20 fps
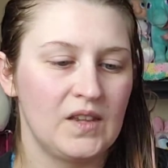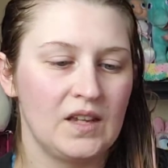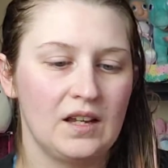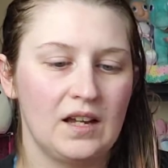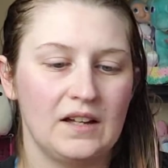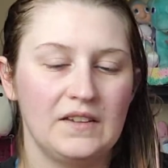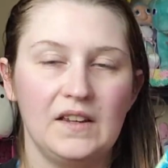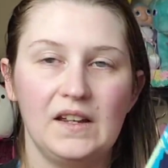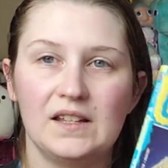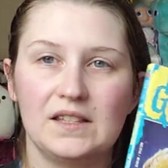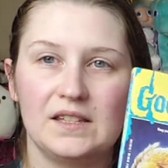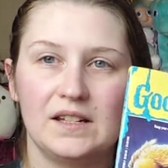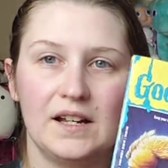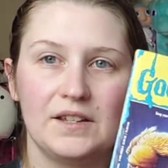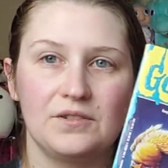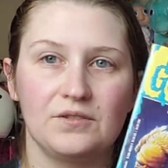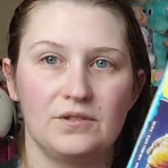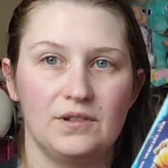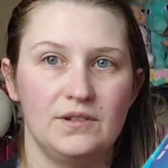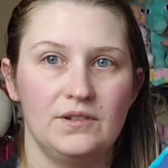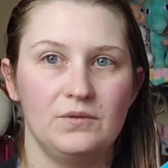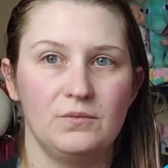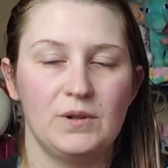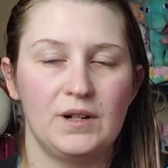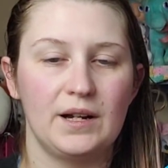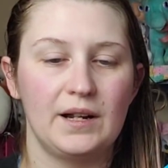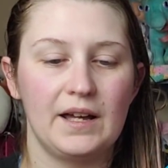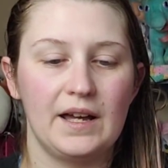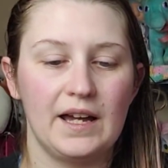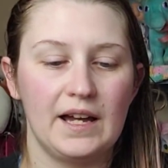I think it's nicer than the one
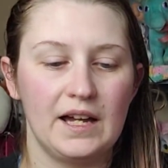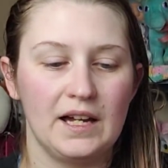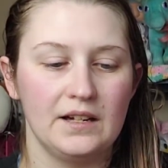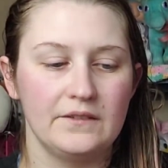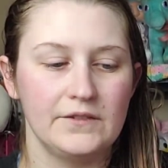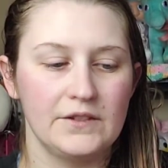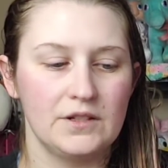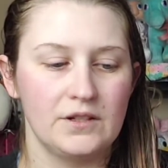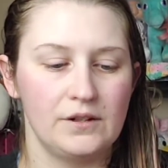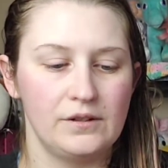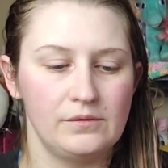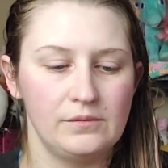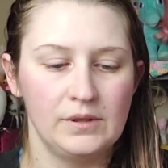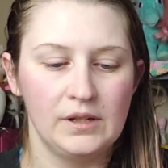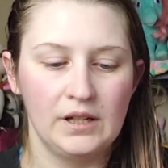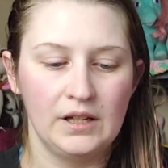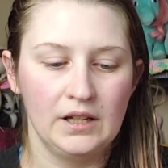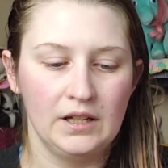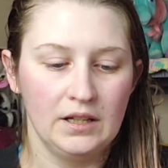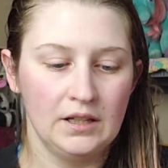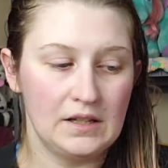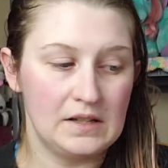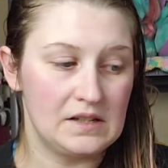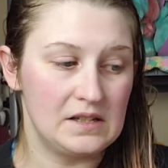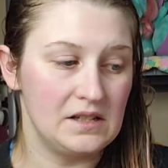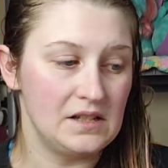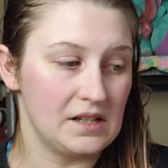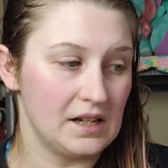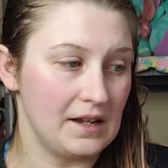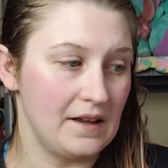I have. So
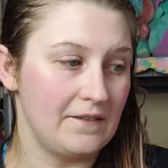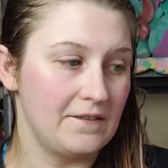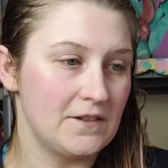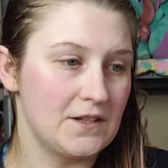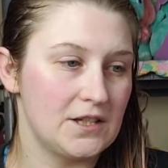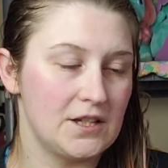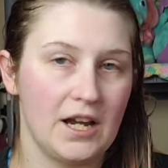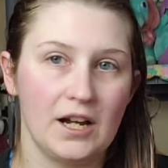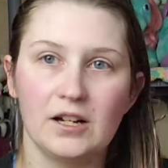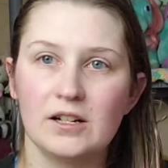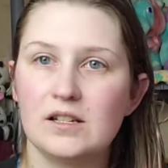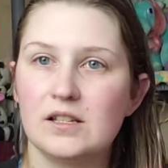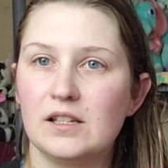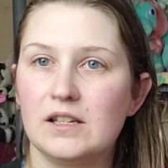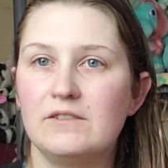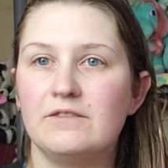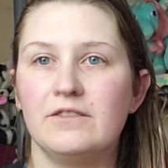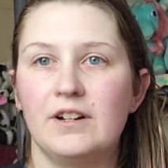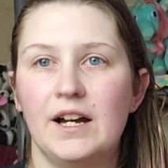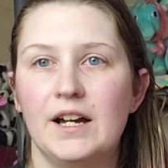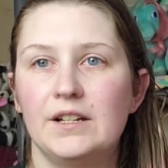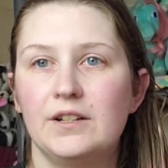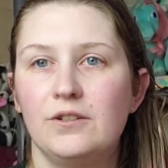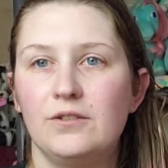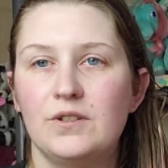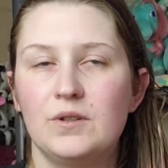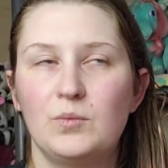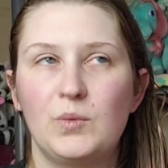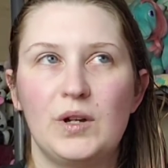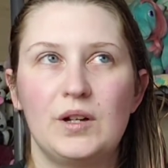since I scarcely find
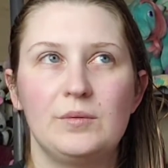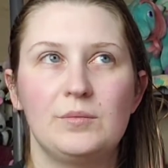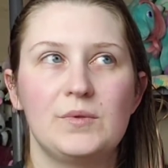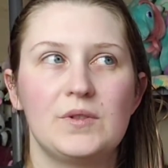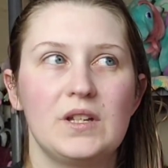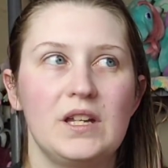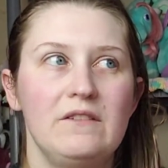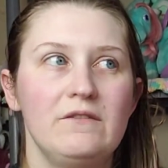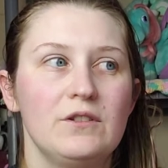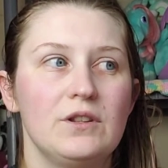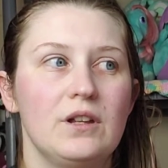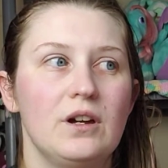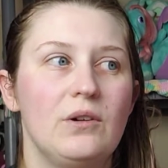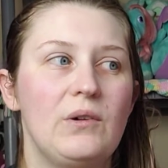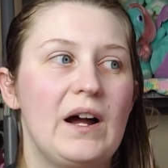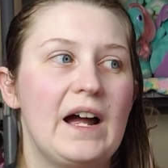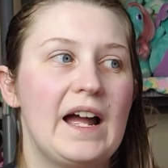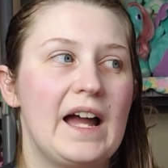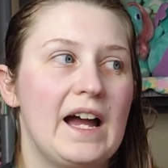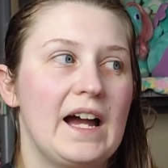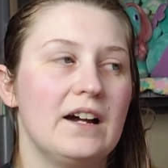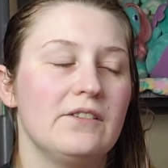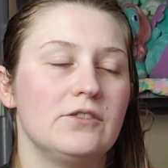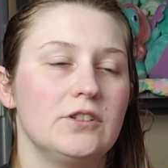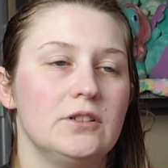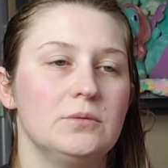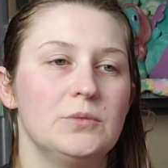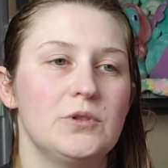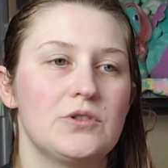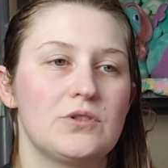Goosebumps, even though I have
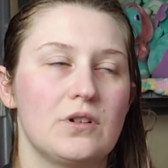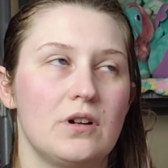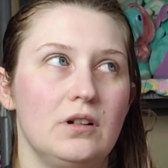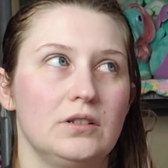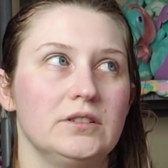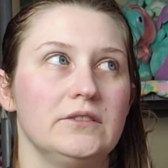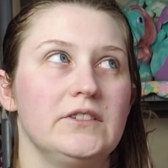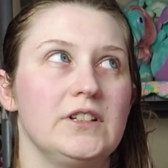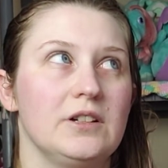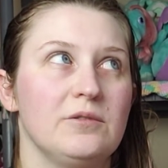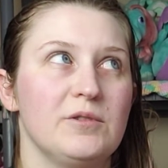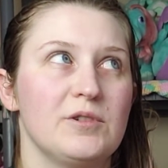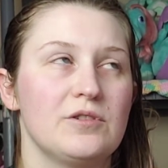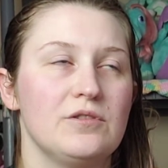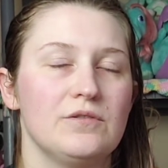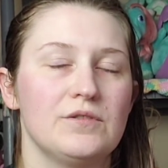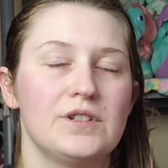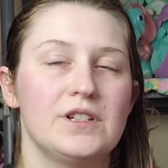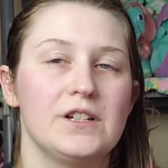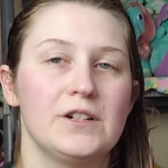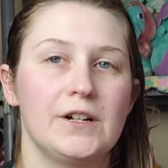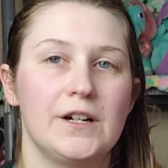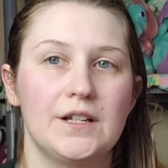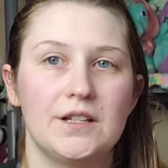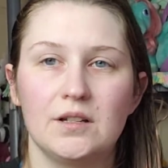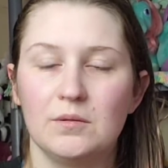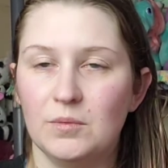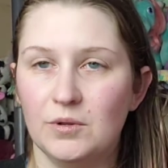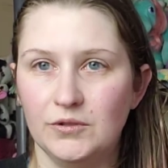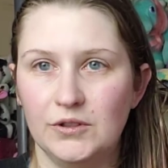almost all of the original series,
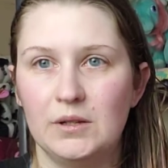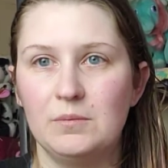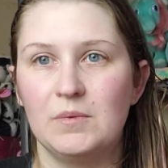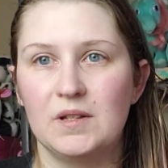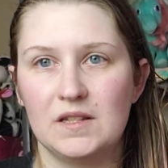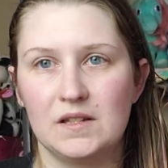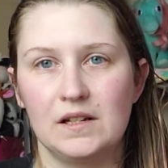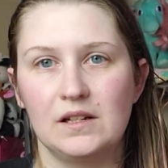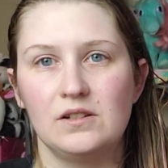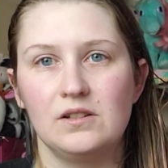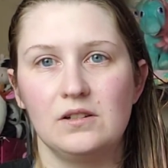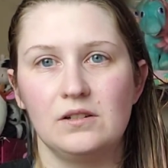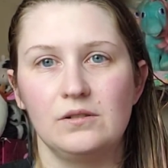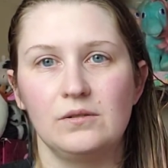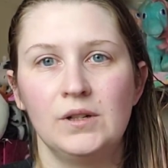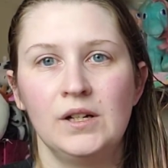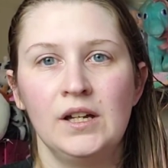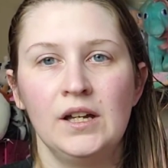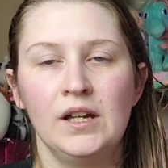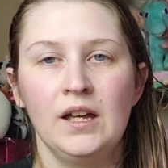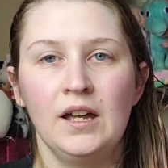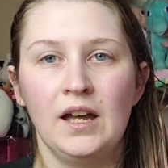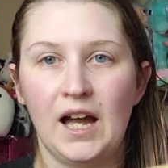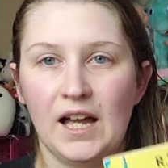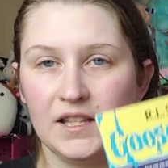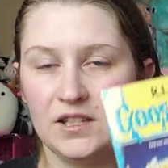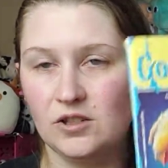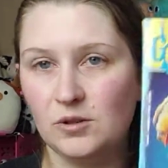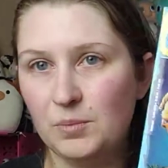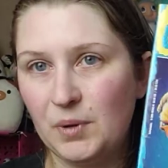I'm only missing 2, I
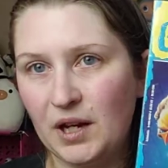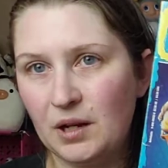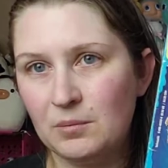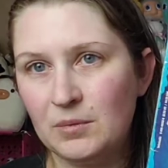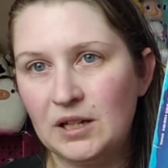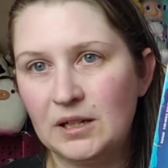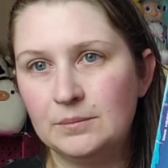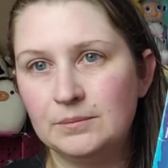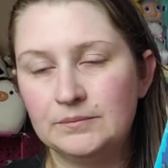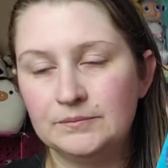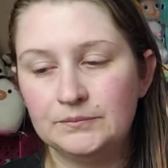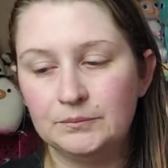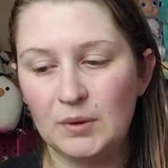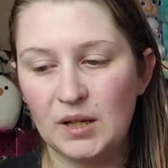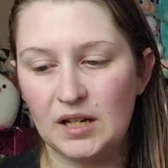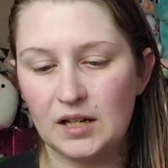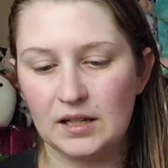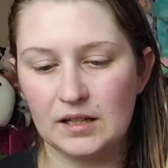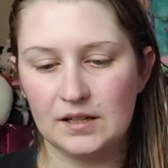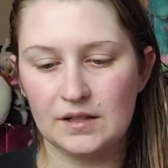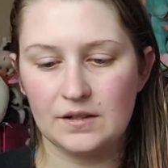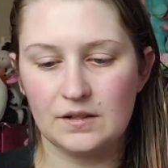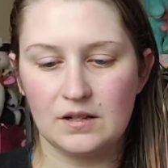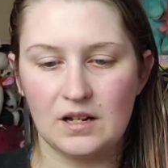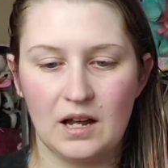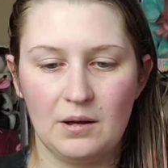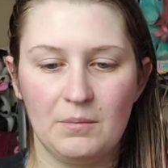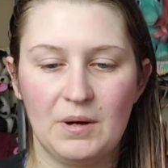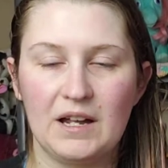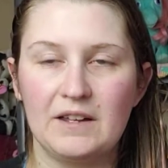still pick them up because
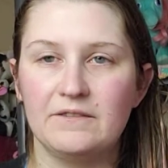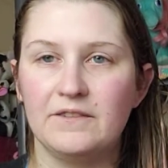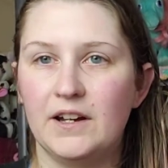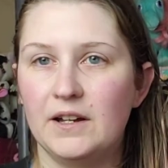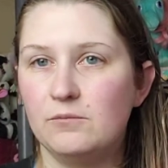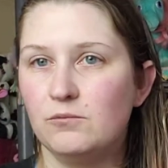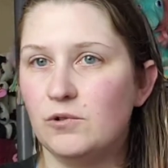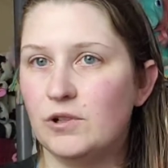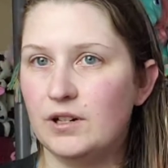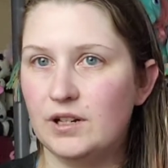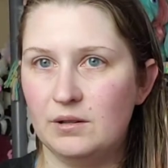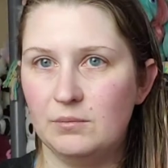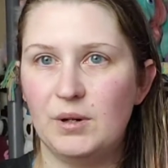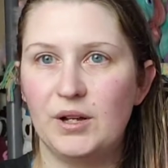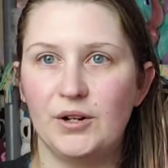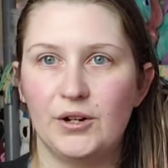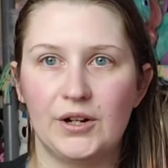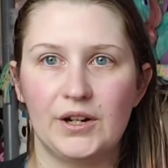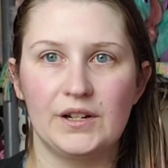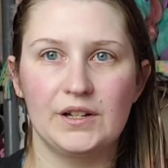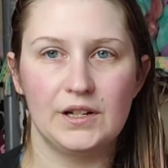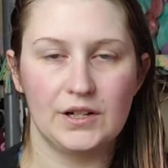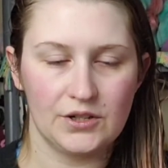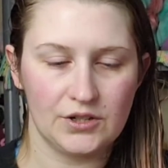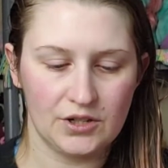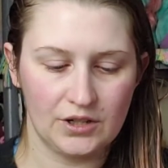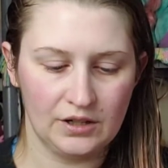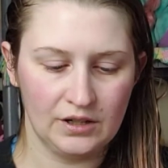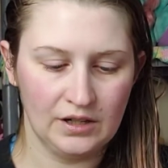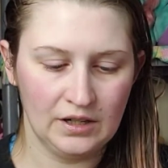I might find one in better
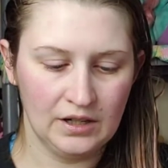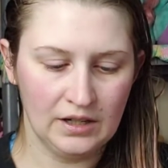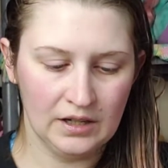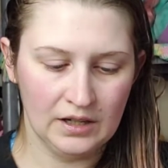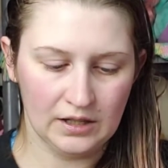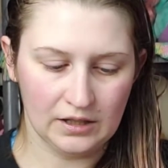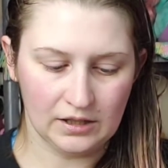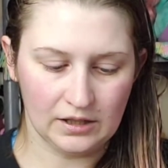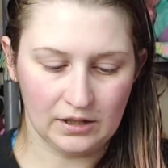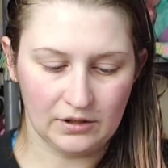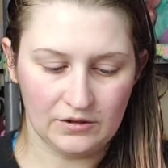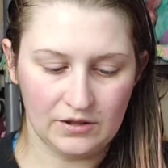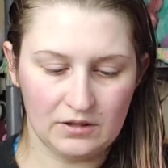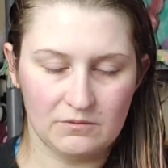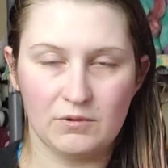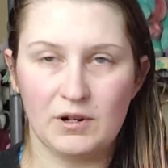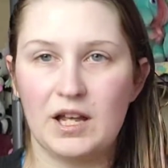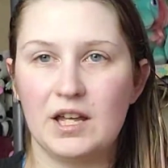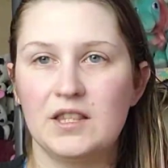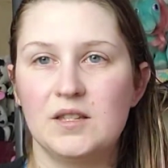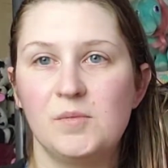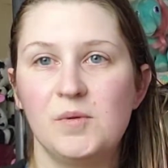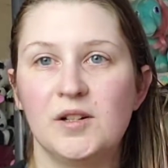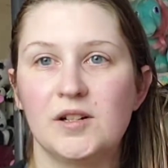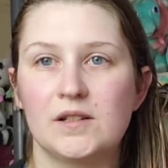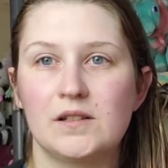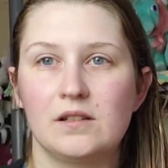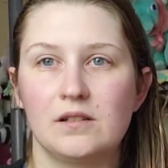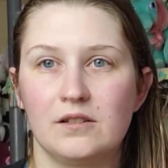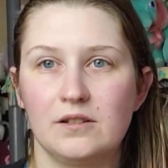condition. You know, these were kids'
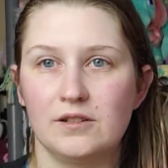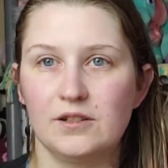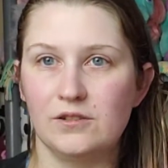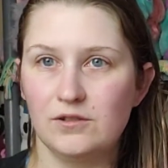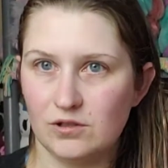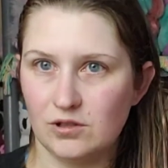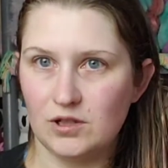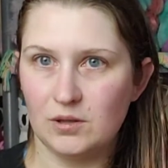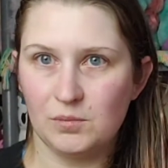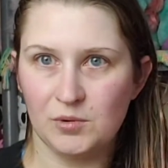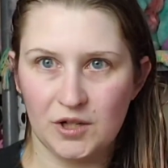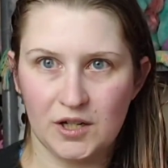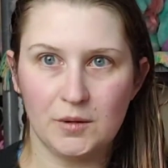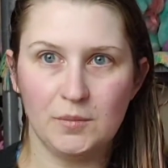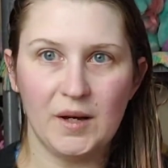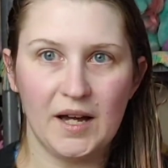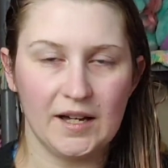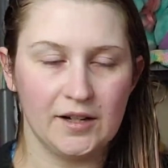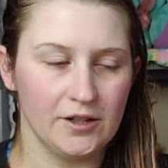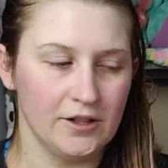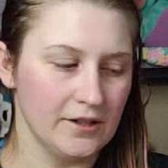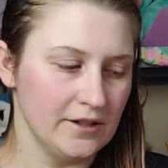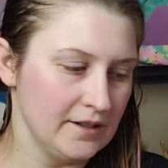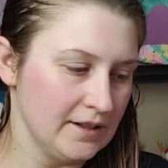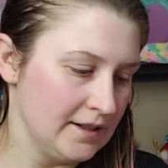books, so they're usually pretty battered.